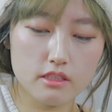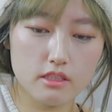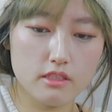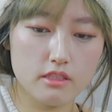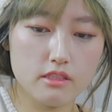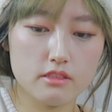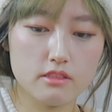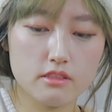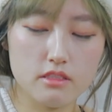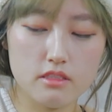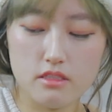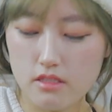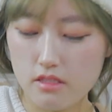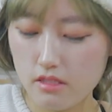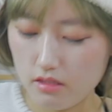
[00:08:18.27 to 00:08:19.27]
guys
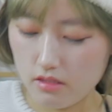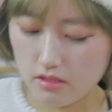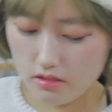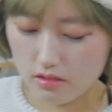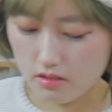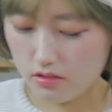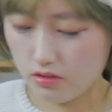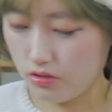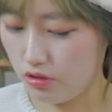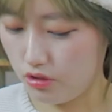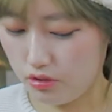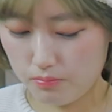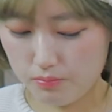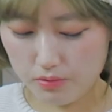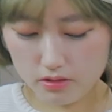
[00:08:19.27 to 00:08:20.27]

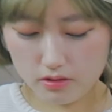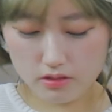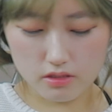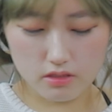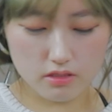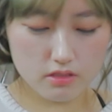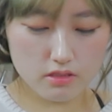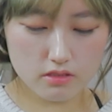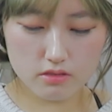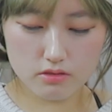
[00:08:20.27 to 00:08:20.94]
should be done.